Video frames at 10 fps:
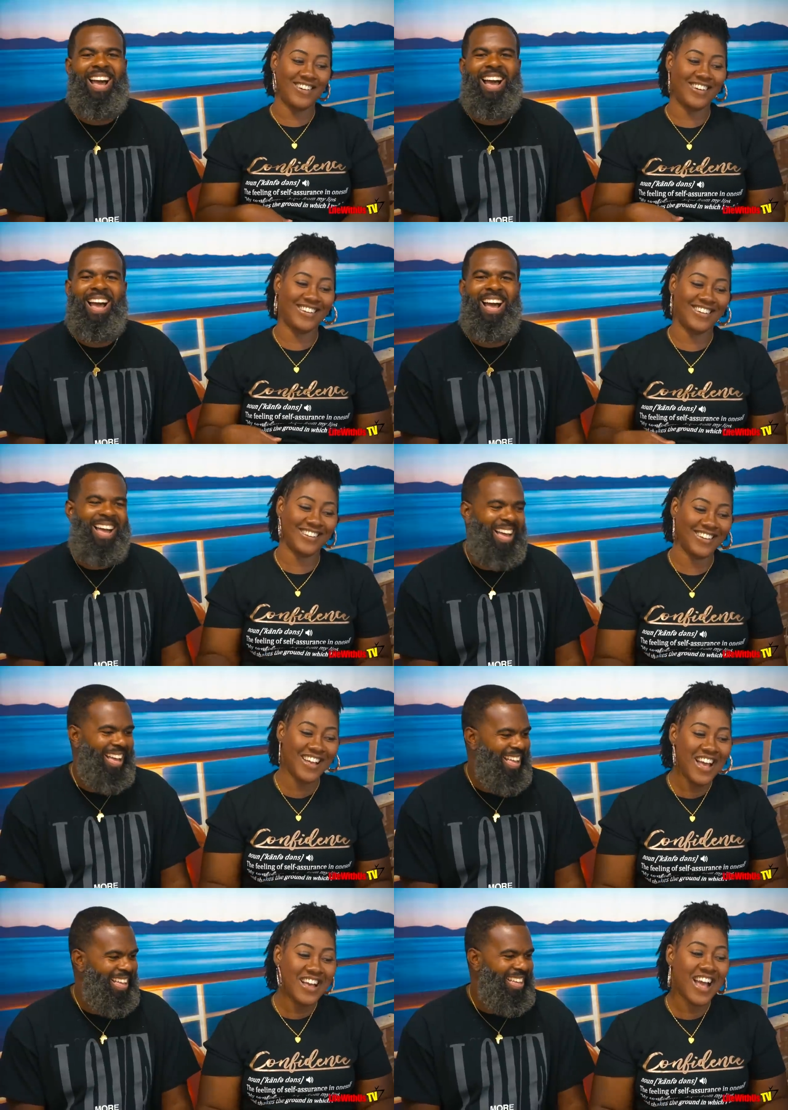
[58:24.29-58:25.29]

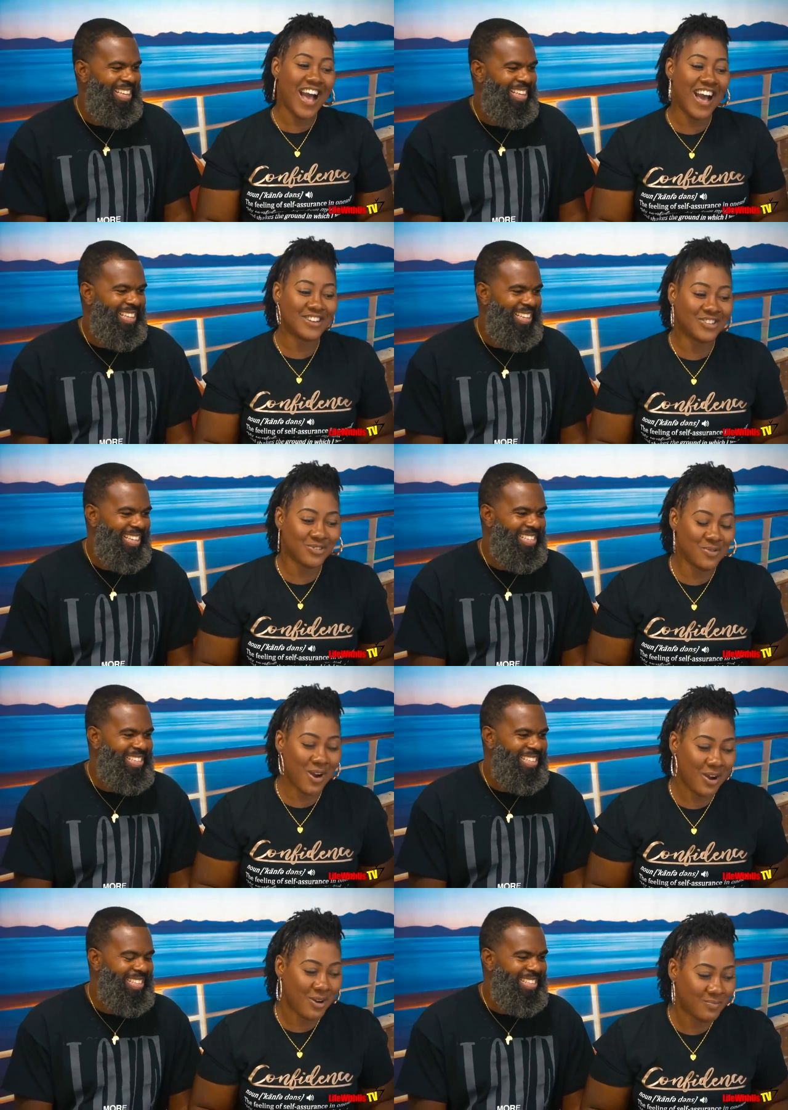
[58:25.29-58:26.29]
Speaker 1: How did
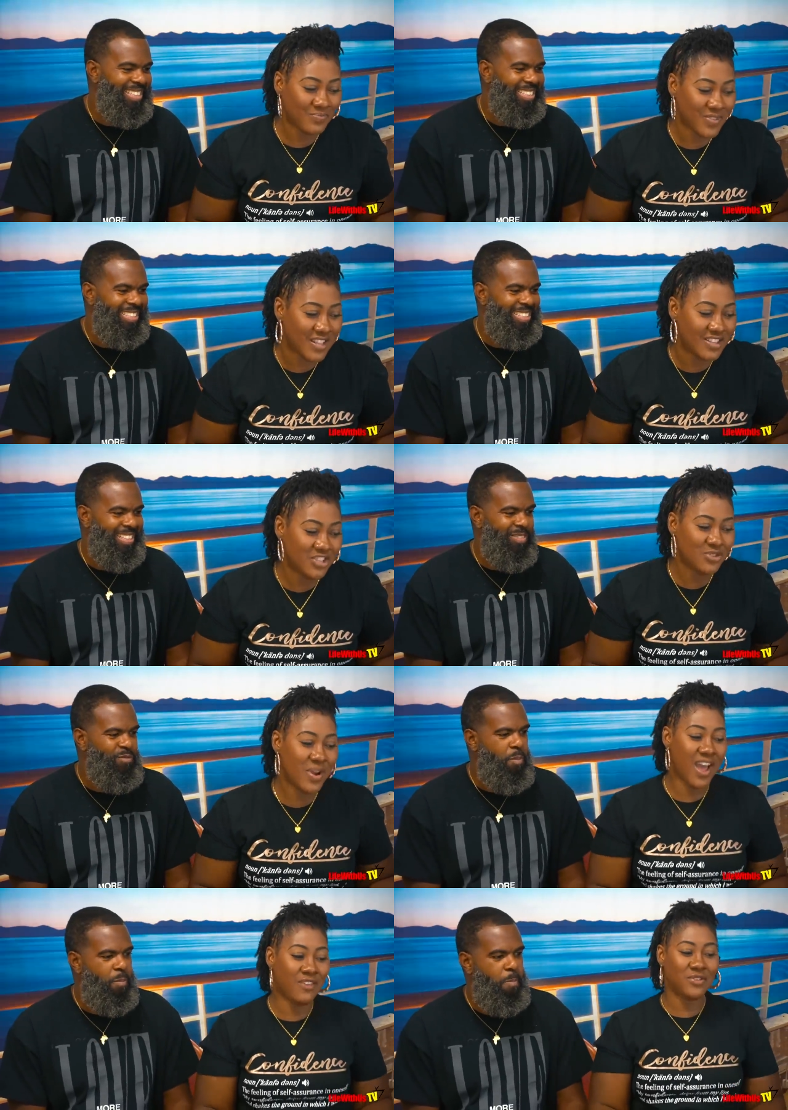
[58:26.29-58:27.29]
you um, did
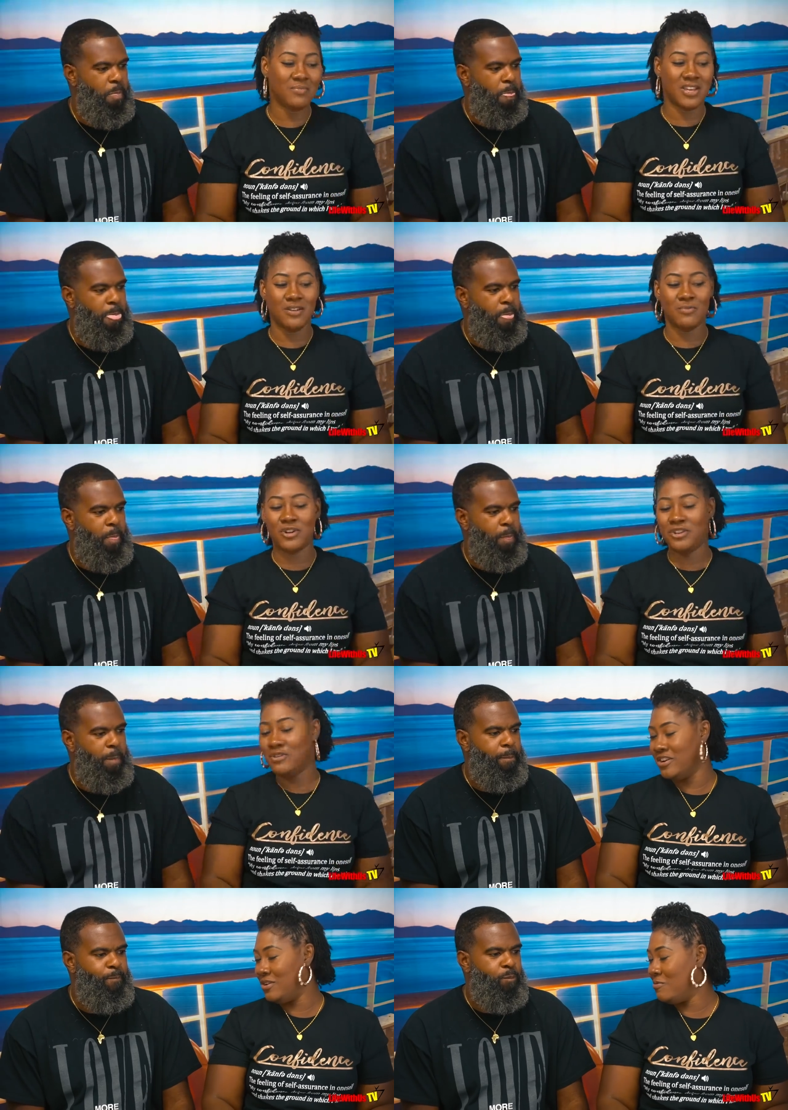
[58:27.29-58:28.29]
you have them in when
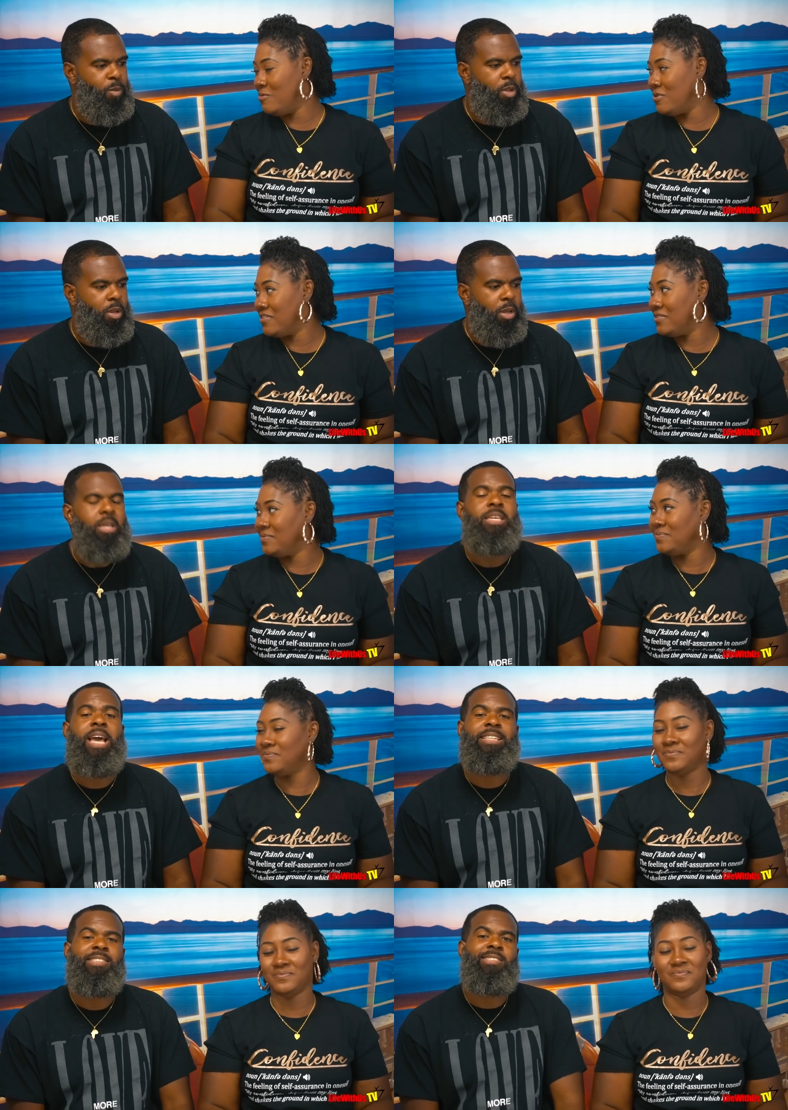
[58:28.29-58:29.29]
you're in the water?
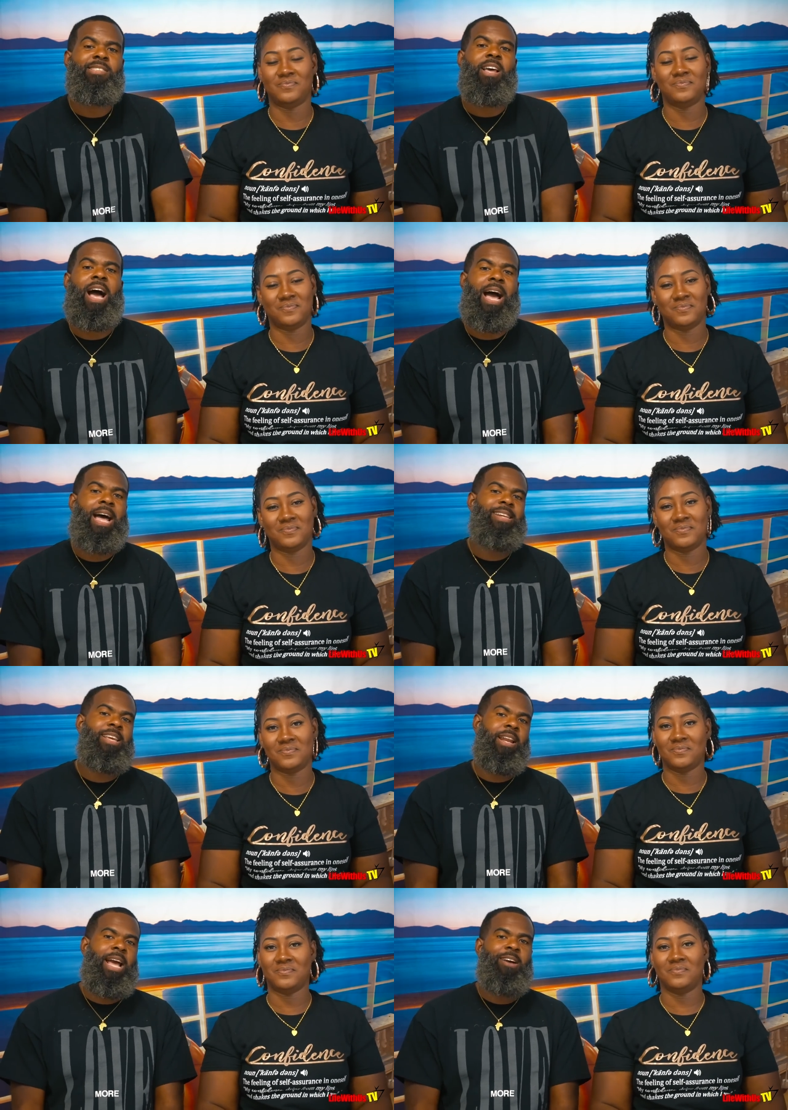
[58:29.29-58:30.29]
Speaker 2: Yes, I
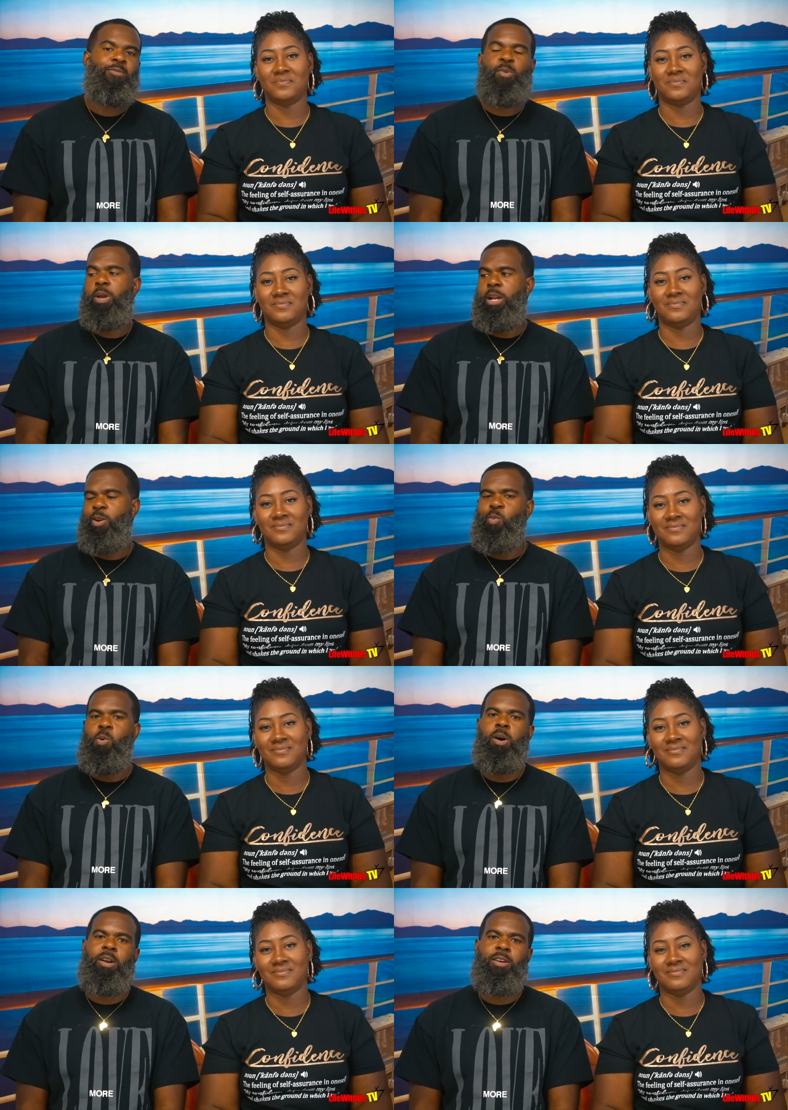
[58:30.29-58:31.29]
did have them on in the
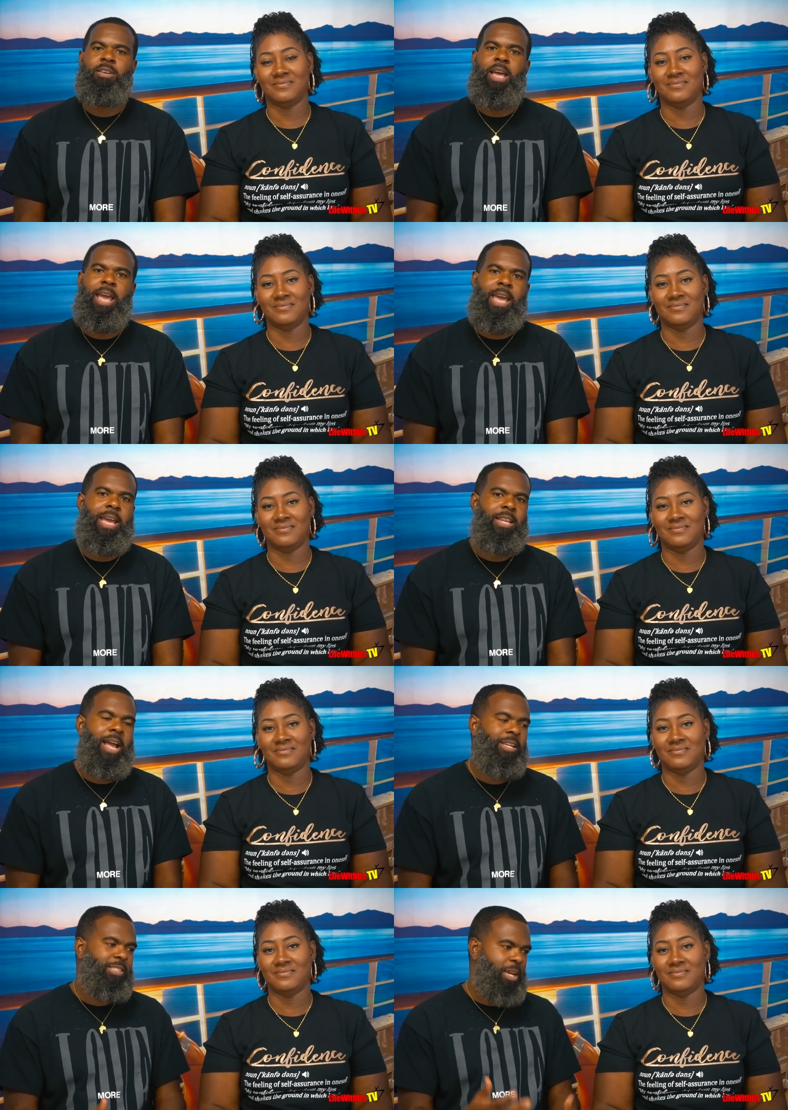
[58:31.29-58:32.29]
water,
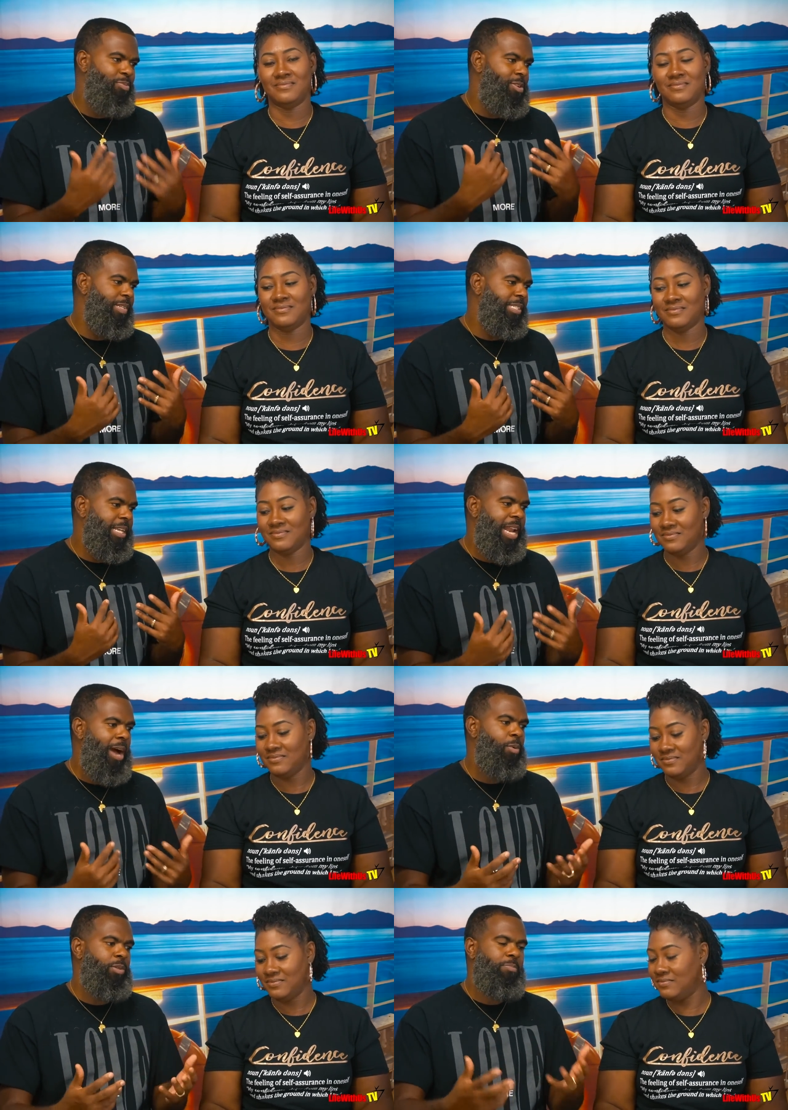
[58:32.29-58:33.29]
and like I said previously,
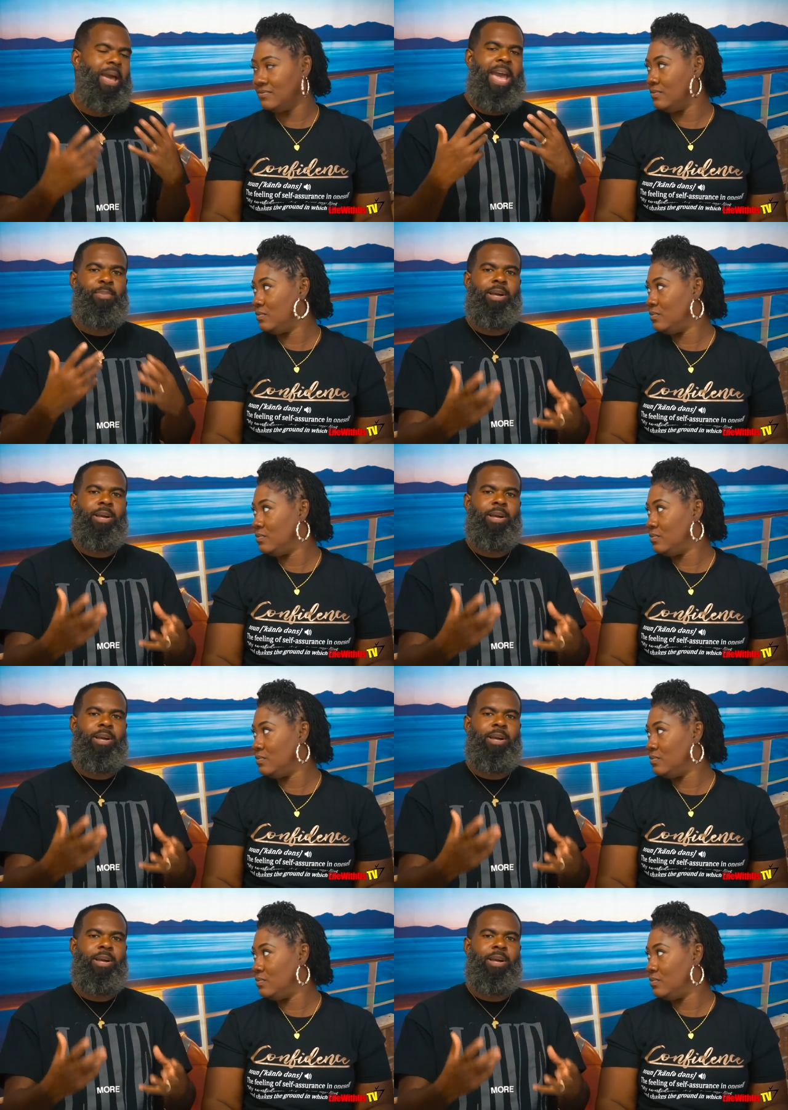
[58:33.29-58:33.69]
I was mad